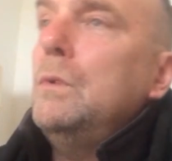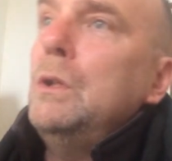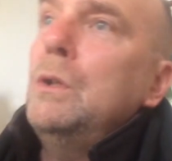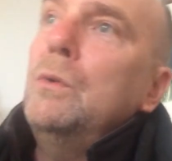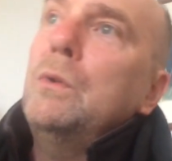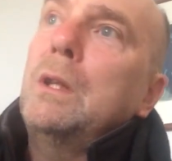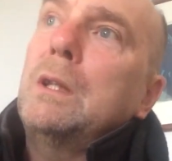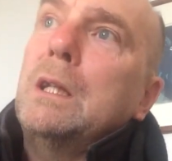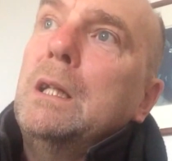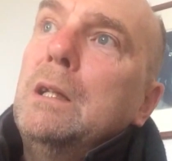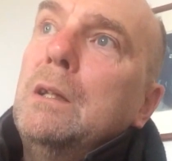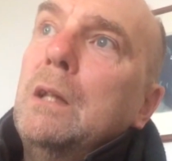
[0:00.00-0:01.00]
you know that
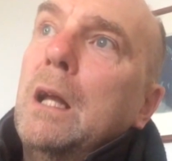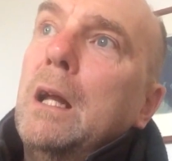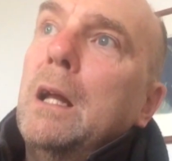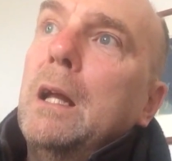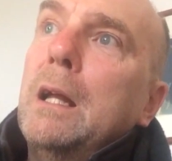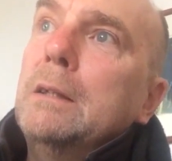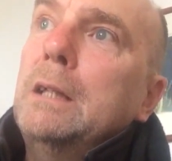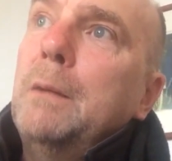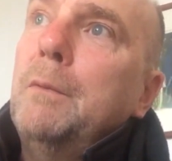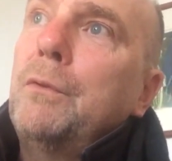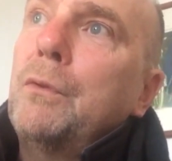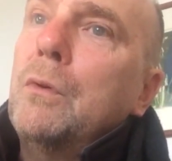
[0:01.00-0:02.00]
the uh,
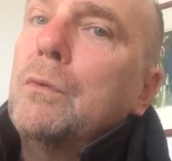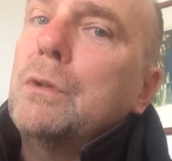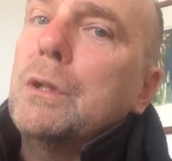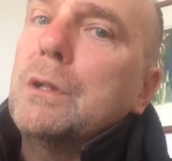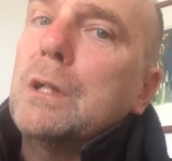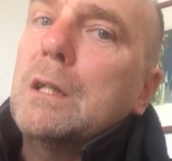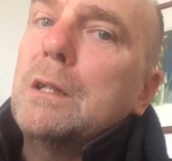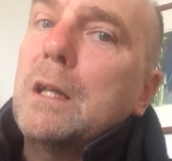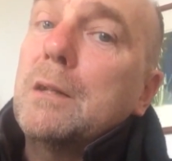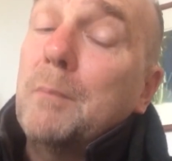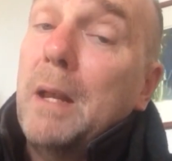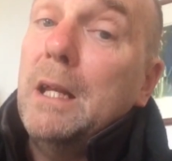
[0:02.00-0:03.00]
Game of Thrones is, is,
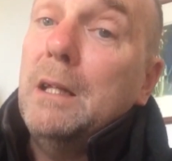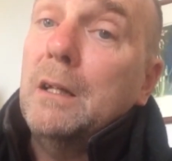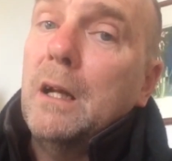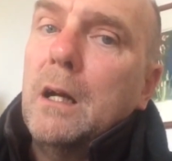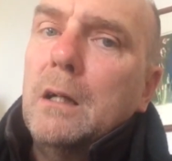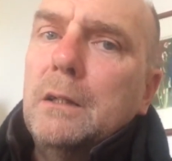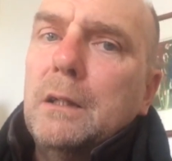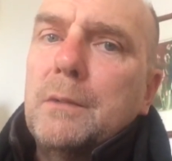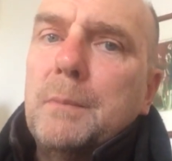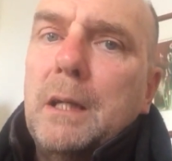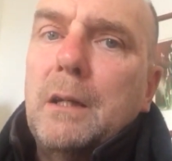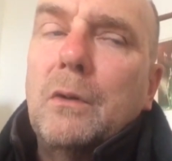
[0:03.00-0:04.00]
is made in Ireland.
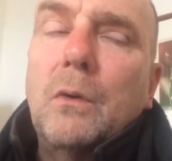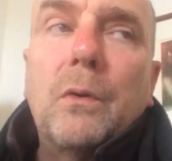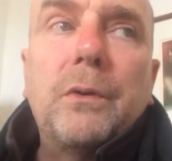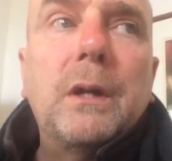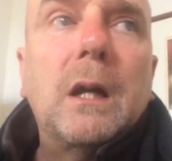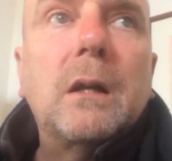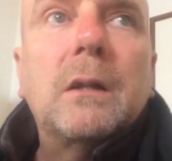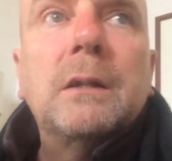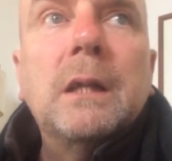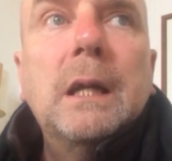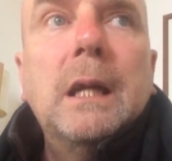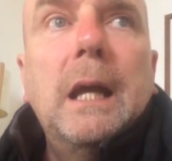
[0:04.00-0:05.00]
It's made in Northern
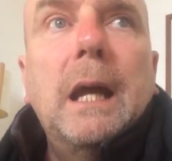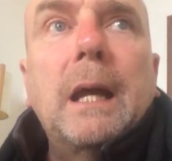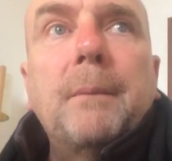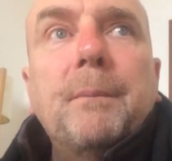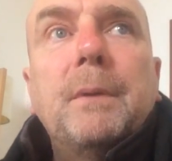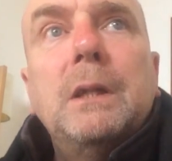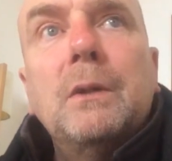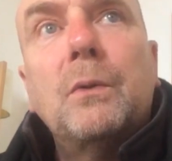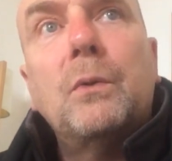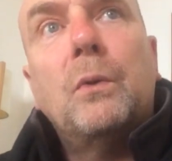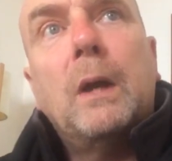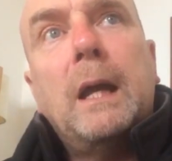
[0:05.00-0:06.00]
Ireland, um, you
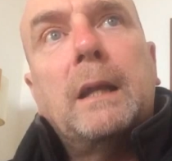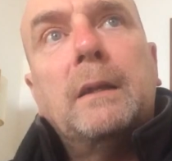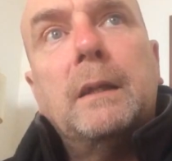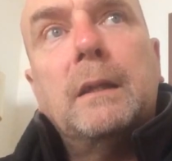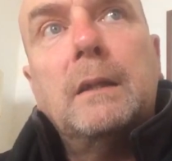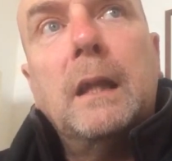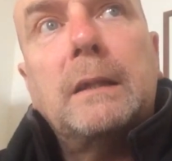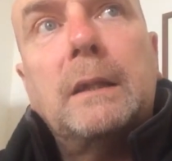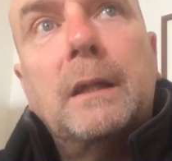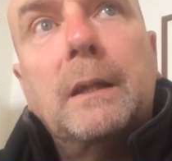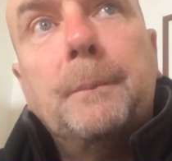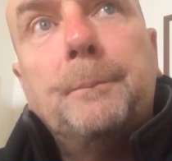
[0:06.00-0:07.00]
know, and the, like
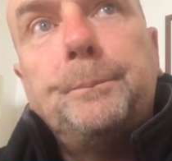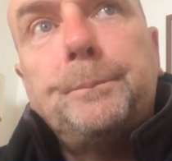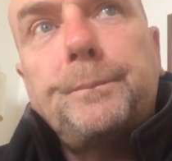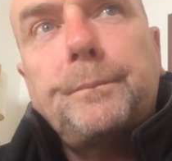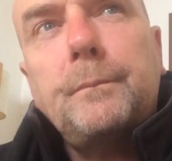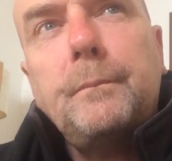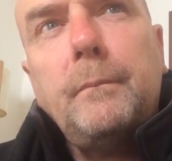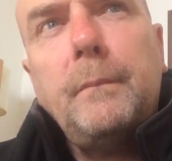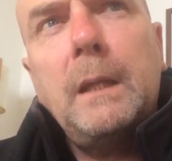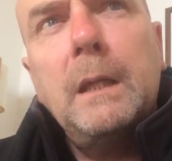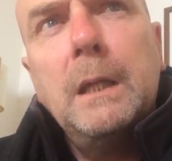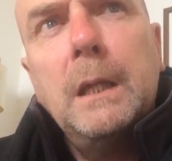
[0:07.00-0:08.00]
the
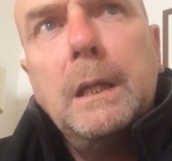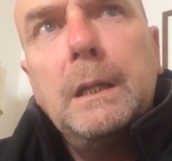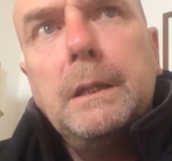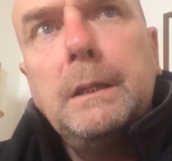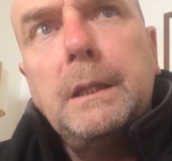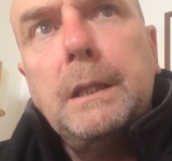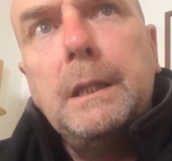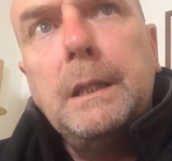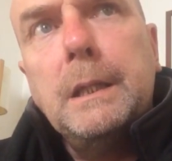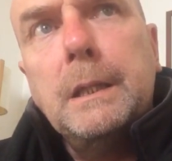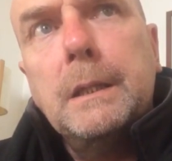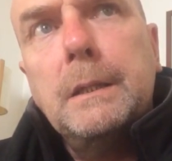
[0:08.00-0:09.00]

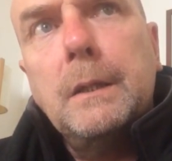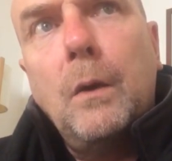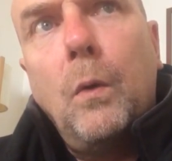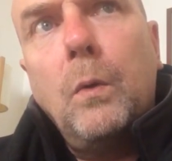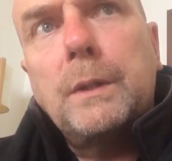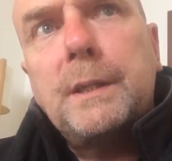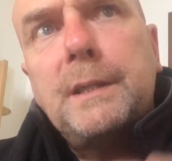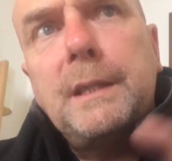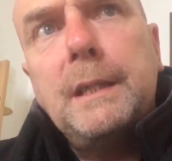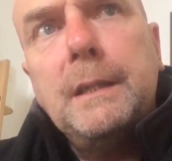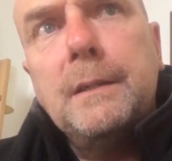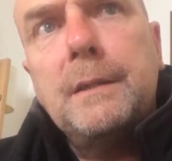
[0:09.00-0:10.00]
the all the
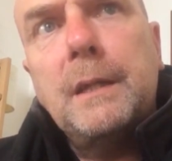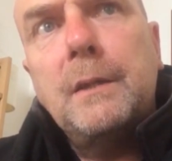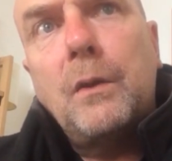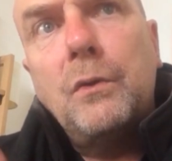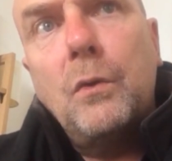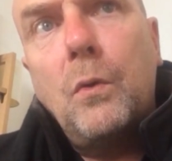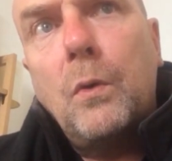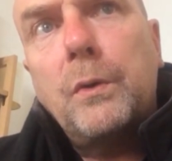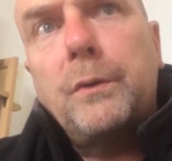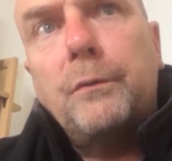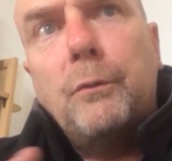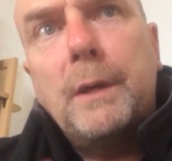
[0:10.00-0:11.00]
scenes in the north of